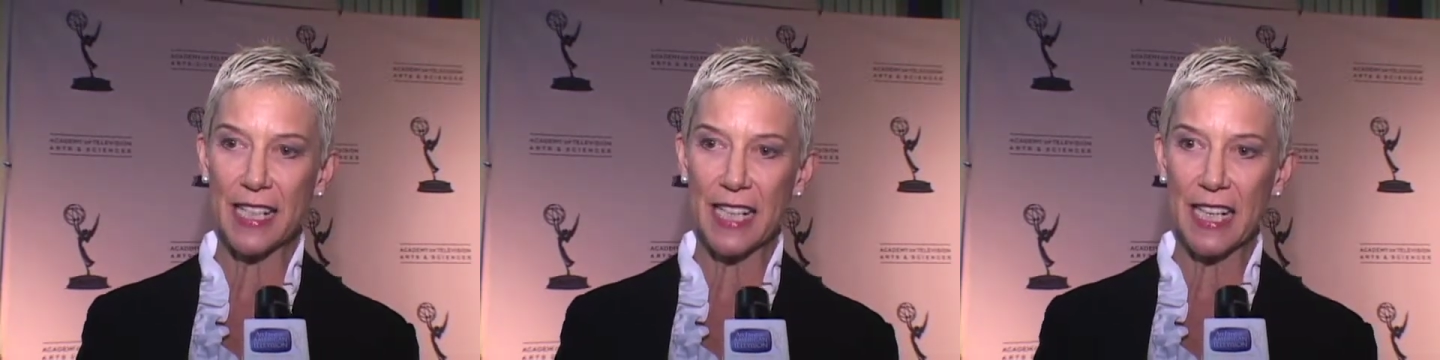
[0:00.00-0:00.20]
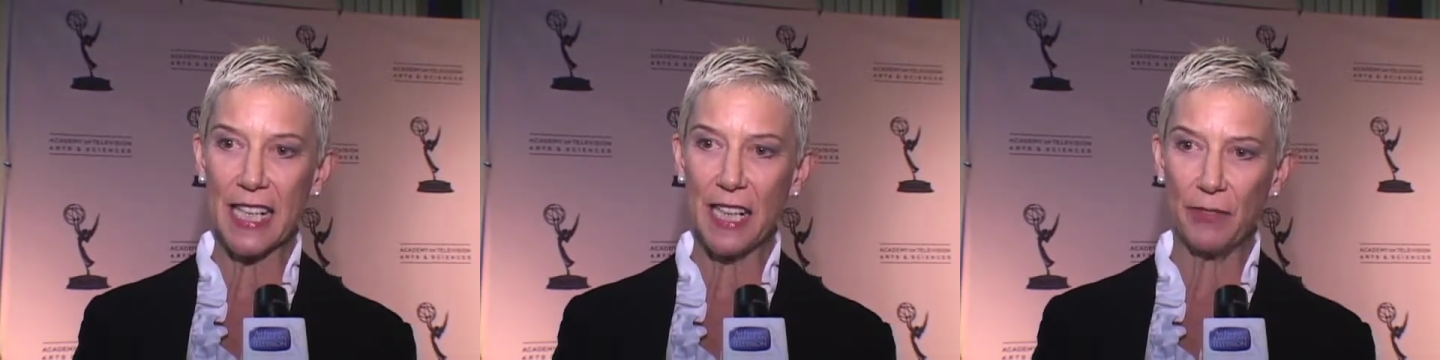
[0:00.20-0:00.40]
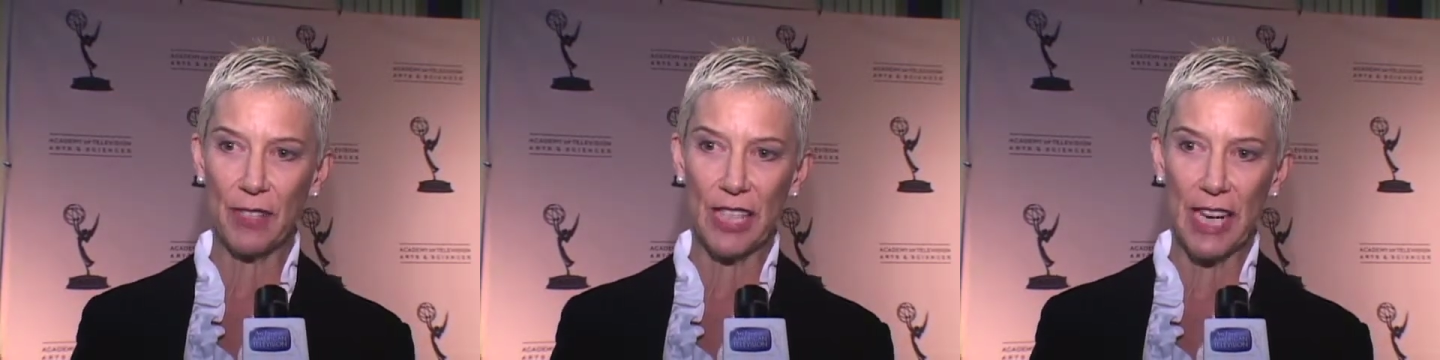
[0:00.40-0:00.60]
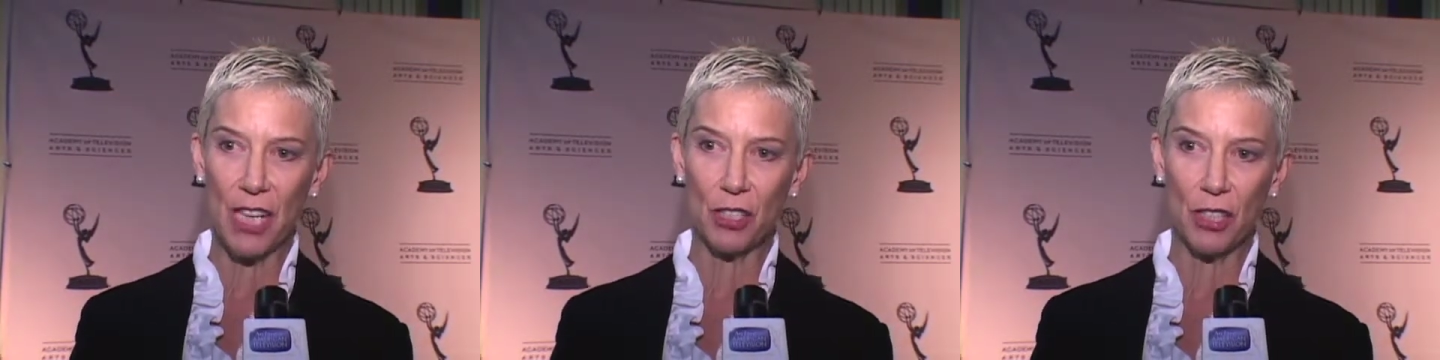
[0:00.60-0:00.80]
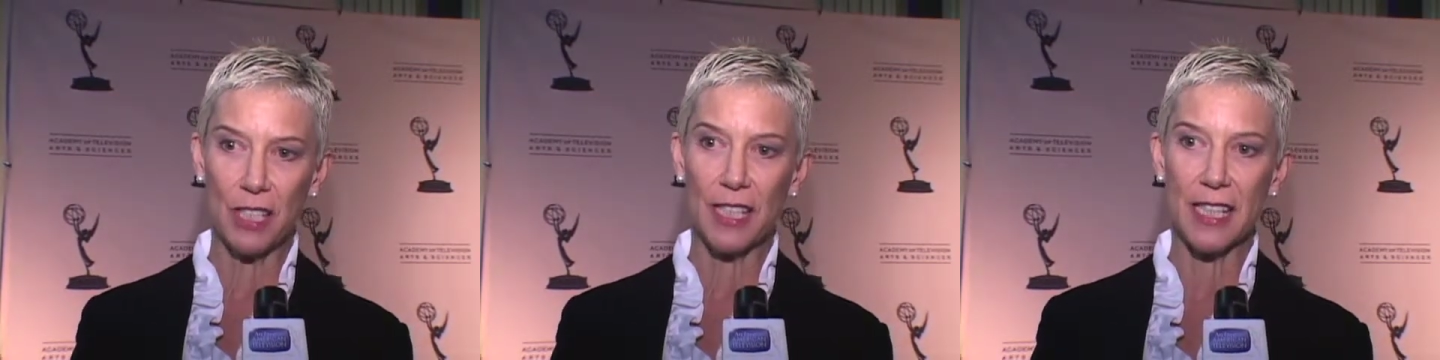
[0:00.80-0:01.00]
did
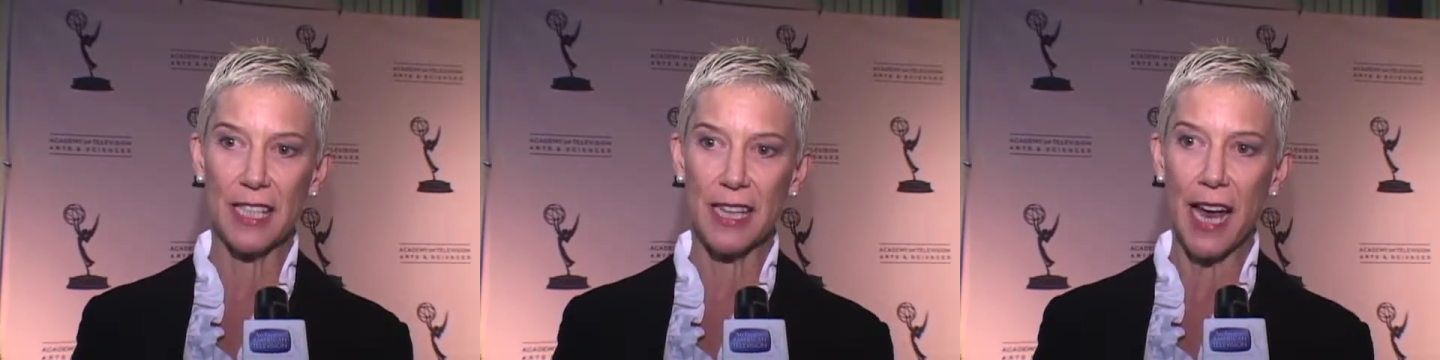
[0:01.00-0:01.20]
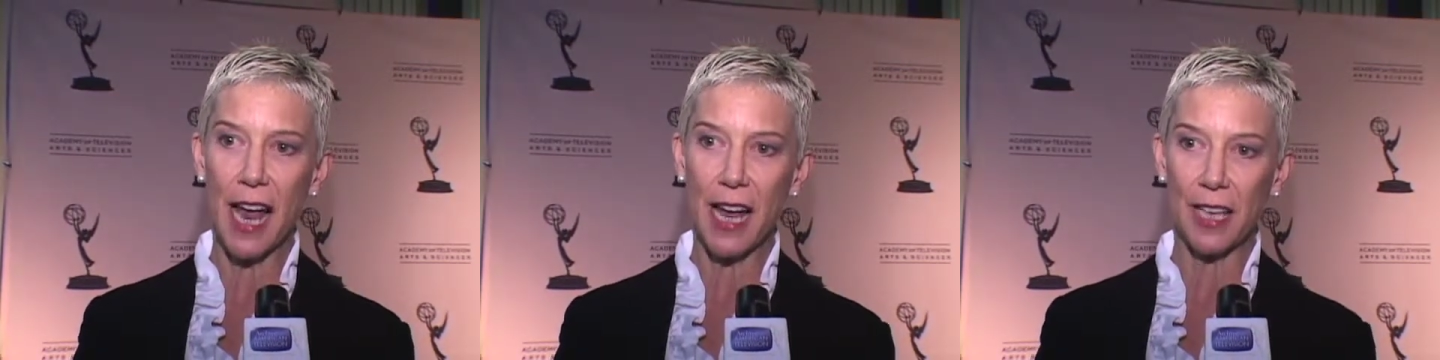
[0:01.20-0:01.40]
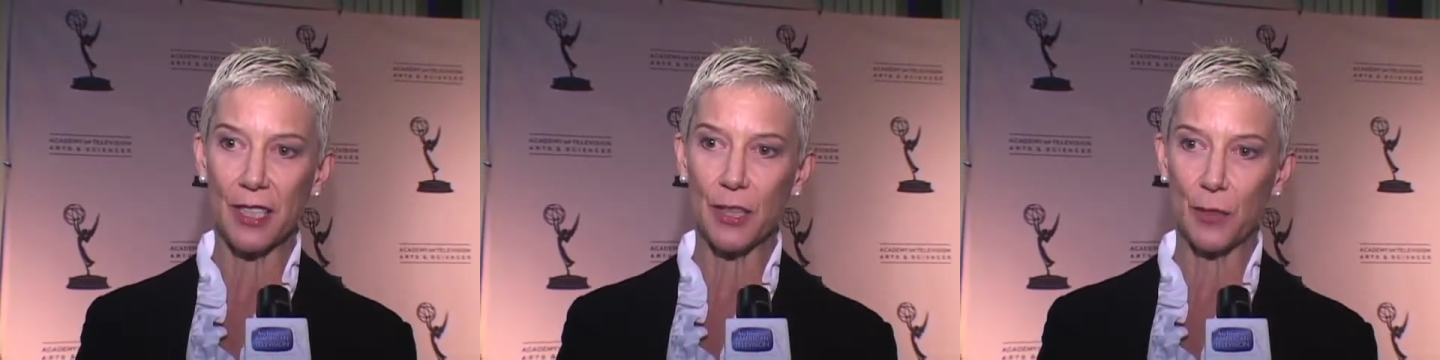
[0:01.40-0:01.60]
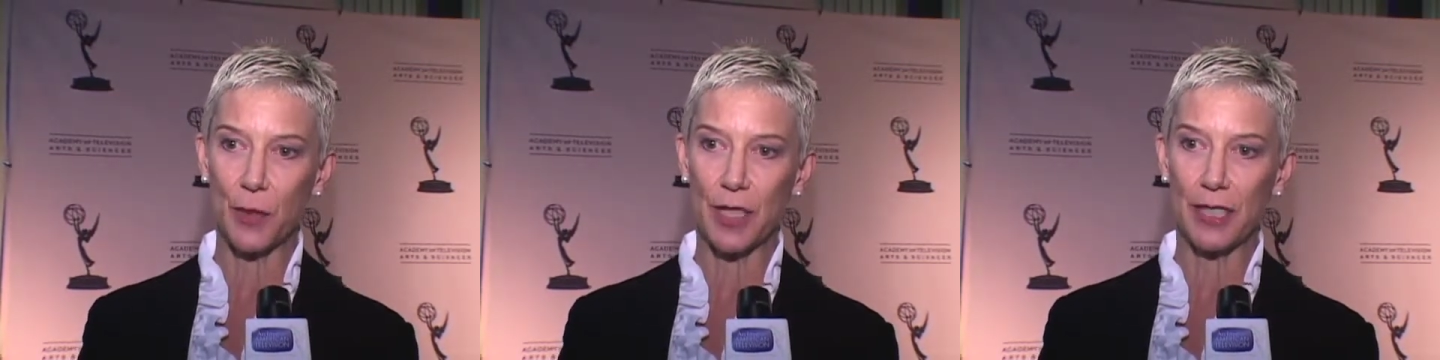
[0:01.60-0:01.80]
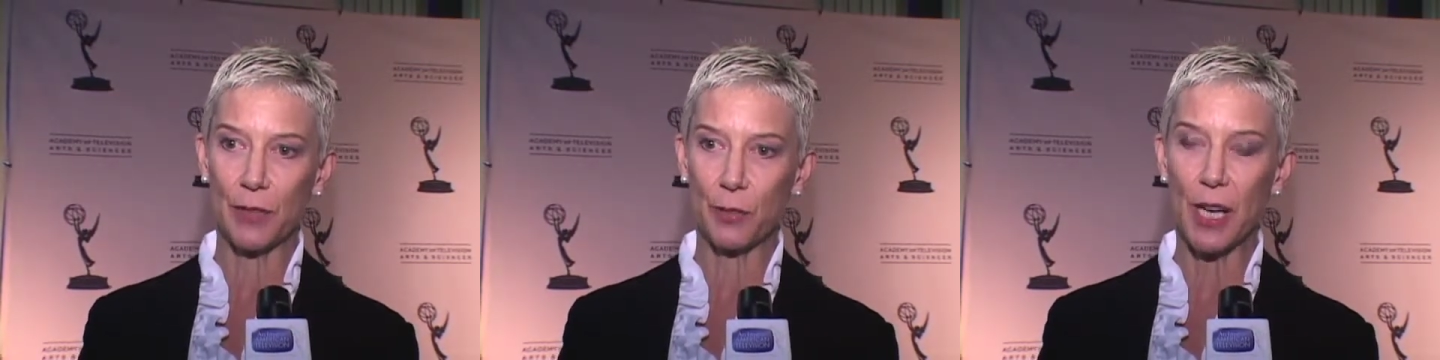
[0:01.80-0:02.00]
Invitation to the Dance
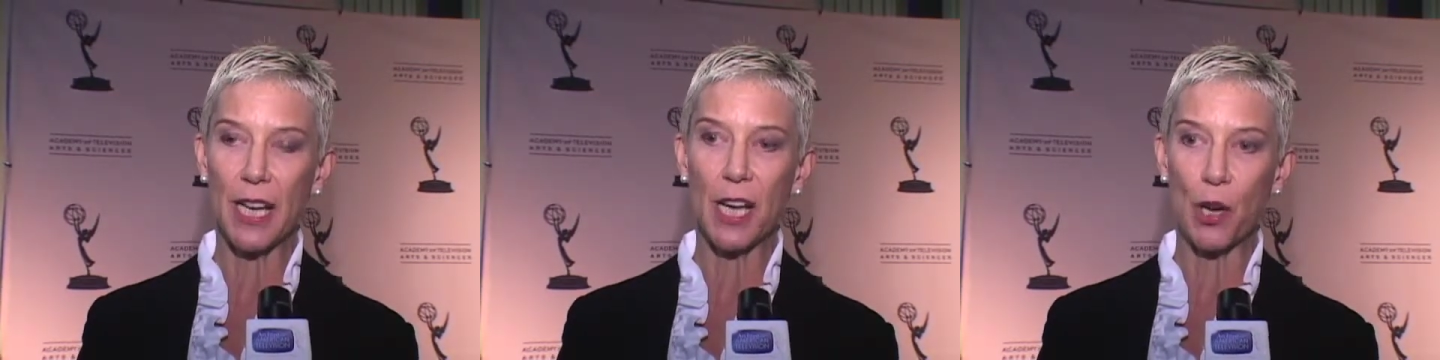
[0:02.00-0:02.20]
was really